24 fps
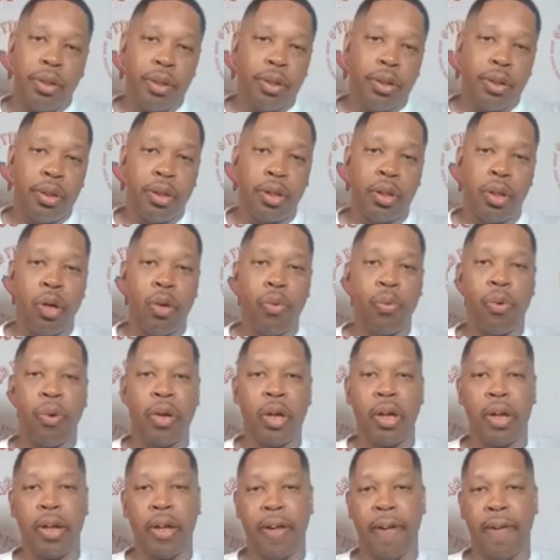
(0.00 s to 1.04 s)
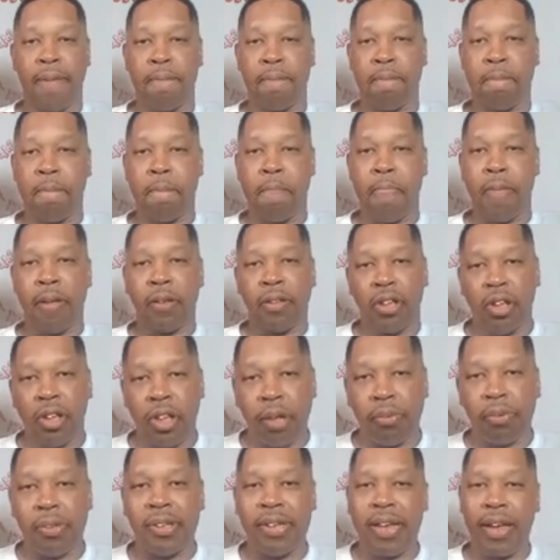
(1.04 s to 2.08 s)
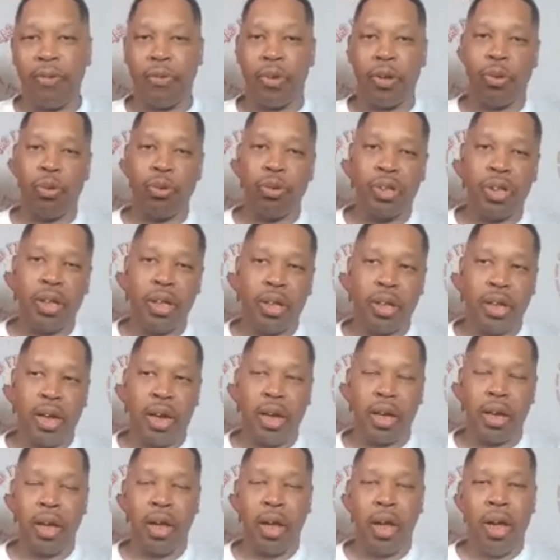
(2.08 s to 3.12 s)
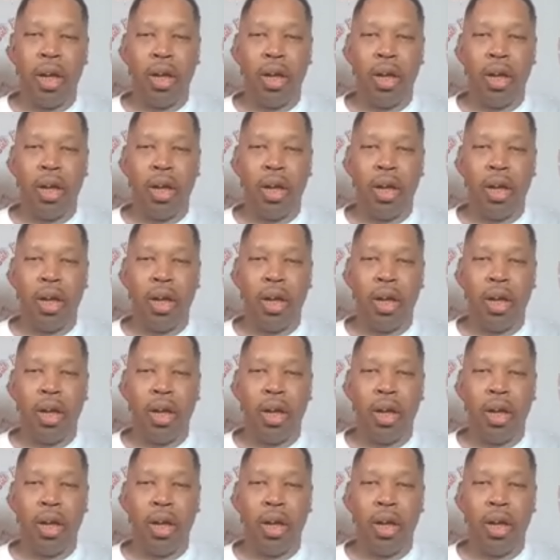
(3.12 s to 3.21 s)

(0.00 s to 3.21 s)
She don't want to hear it. She upset with OG Giggity.